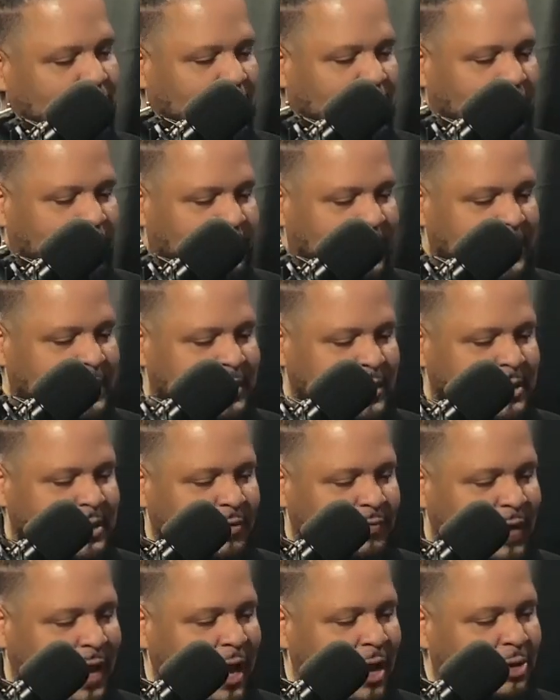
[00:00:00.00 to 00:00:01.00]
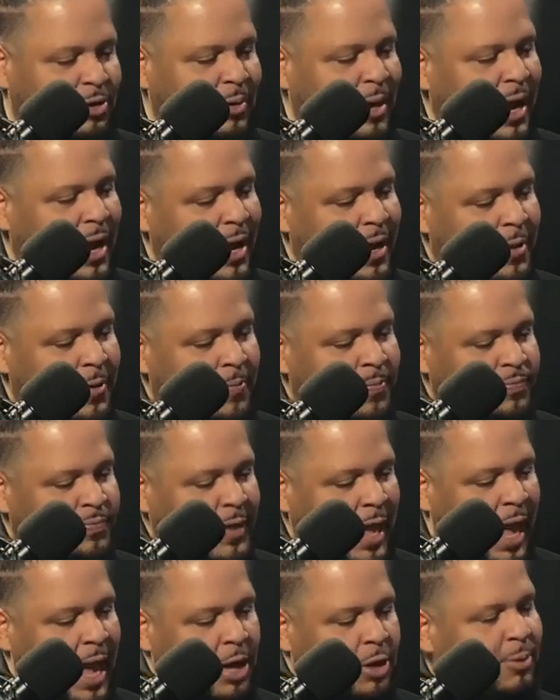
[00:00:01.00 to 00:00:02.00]
complexities of how do I
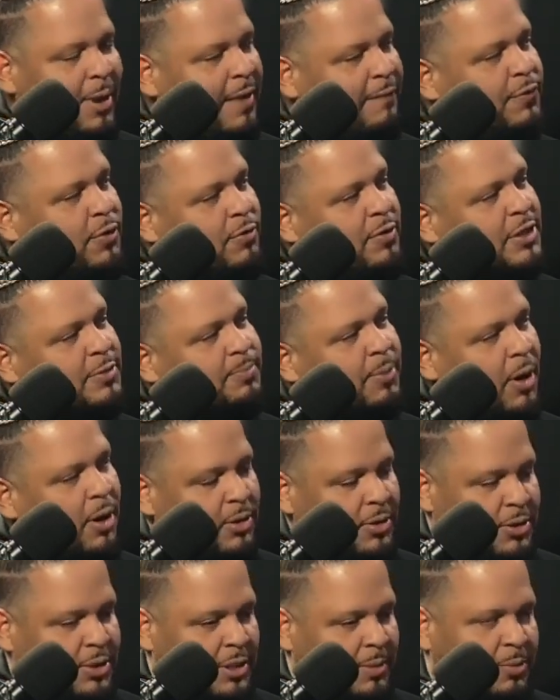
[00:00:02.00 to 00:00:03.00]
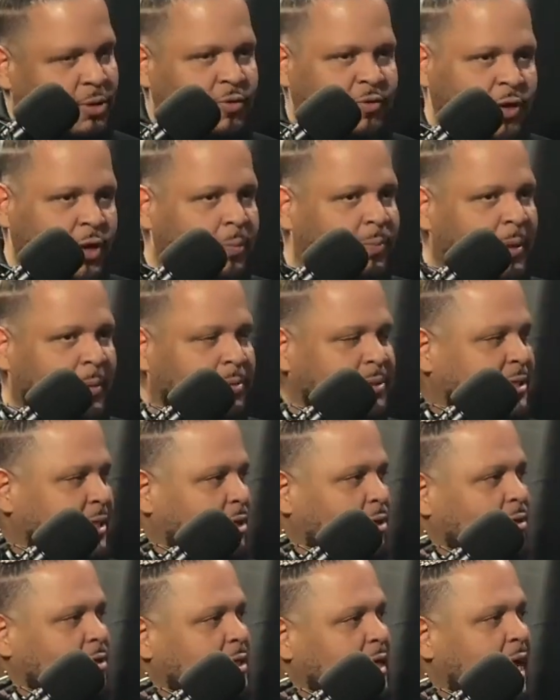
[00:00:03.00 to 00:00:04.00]
view this partnership? And you hear people say it
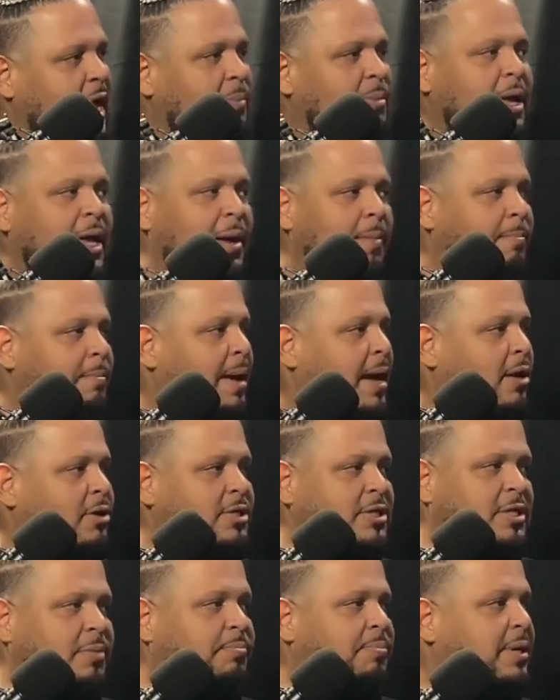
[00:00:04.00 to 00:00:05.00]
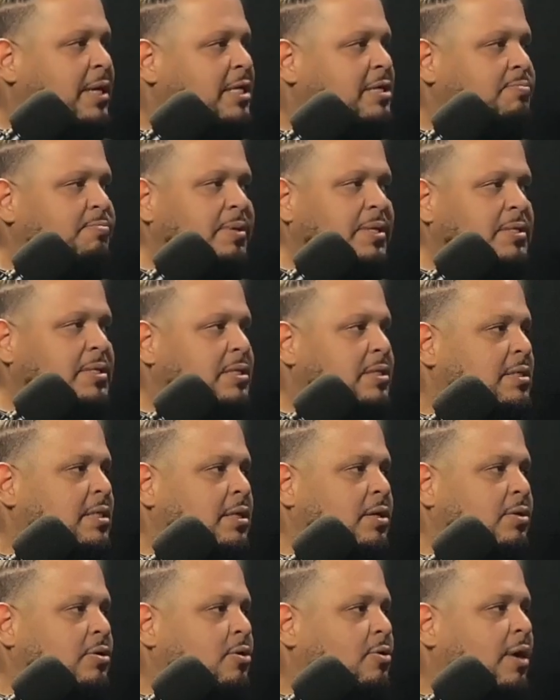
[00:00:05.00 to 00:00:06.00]
all the time, marriage is the biggest business
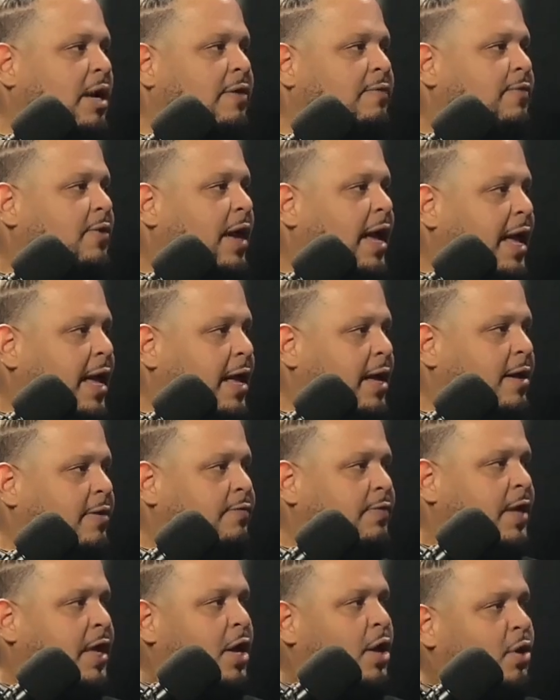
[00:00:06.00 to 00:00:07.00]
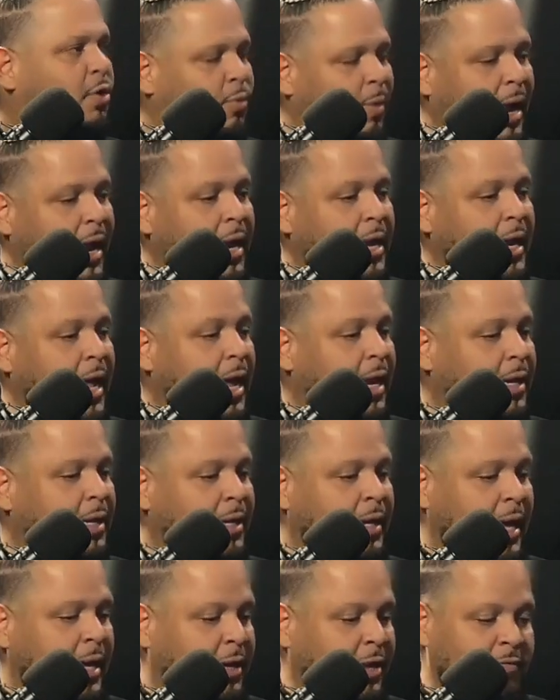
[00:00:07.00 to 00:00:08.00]
deal you'll ever have, right? And
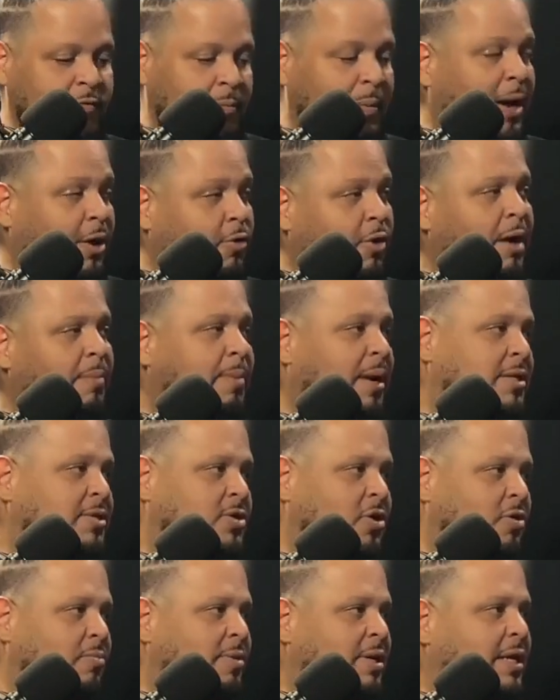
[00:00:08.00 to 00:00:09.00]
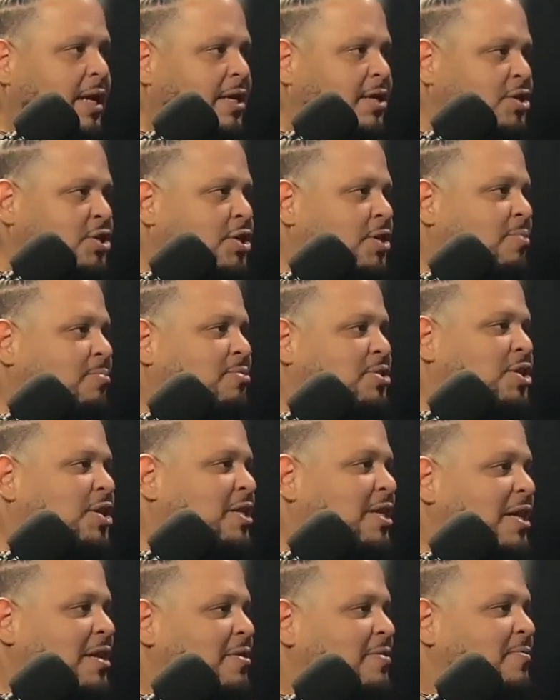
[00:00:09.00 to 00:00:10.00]
like even my grandma told me, like she
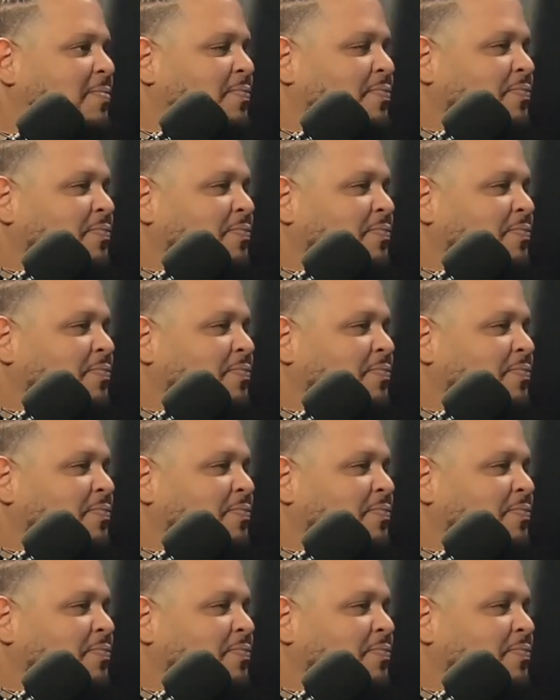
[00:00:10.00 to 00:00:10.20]
didn't